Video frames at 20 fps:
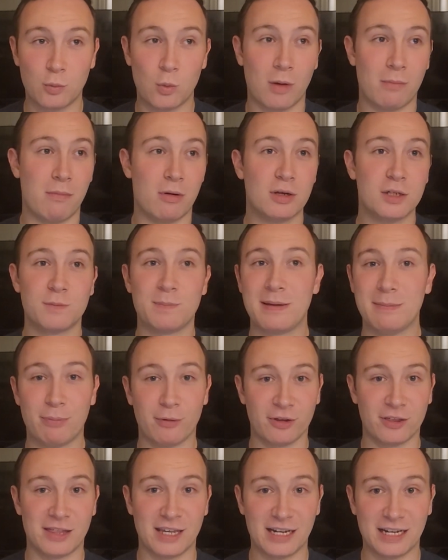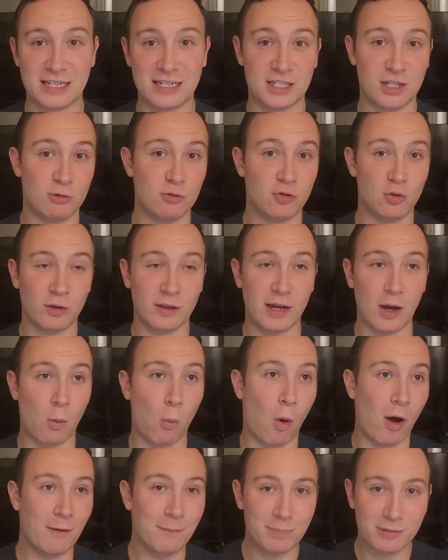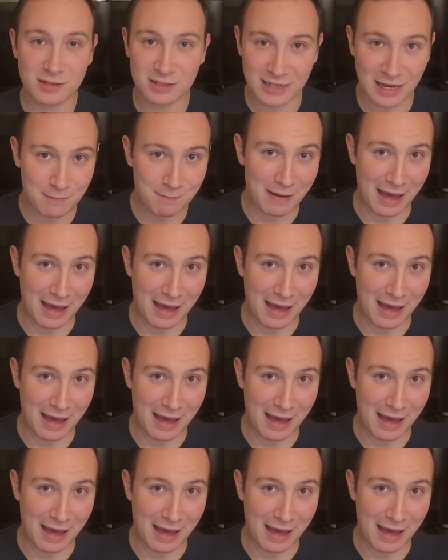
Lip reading: what most people think is usually a 1%